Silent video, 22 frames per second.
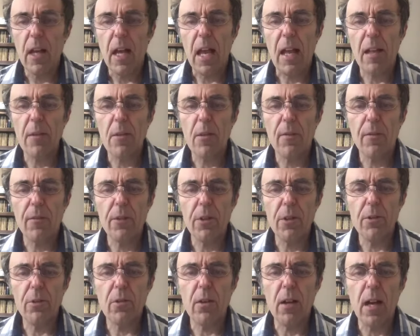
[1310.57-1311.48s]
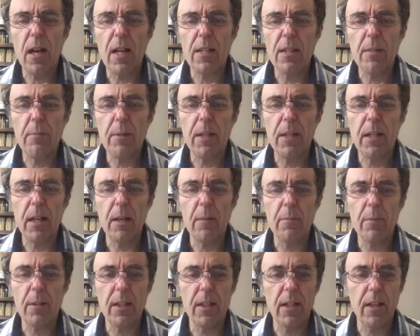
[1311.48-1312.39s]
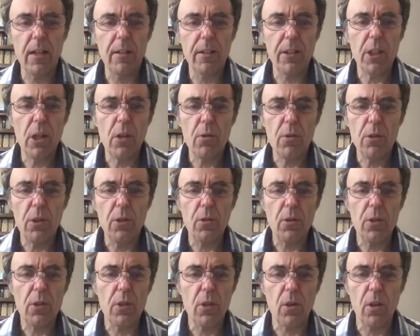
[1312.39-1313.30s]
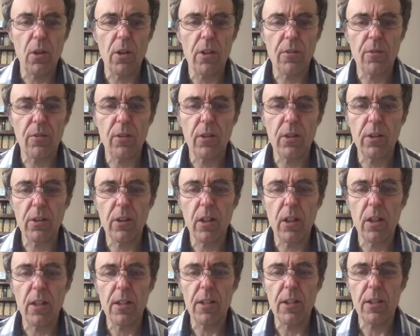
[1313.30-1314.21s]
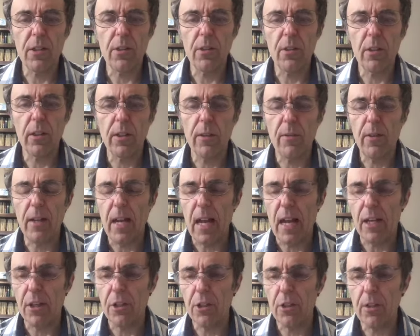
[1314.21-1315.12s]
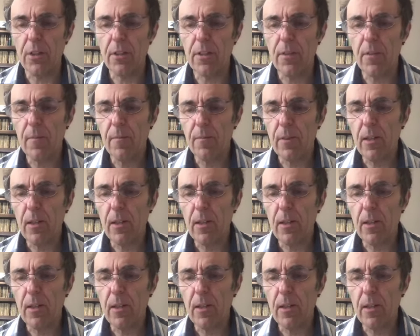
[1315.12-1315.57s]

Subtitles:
And neutrons become the go-to source for causing nuclear reactions.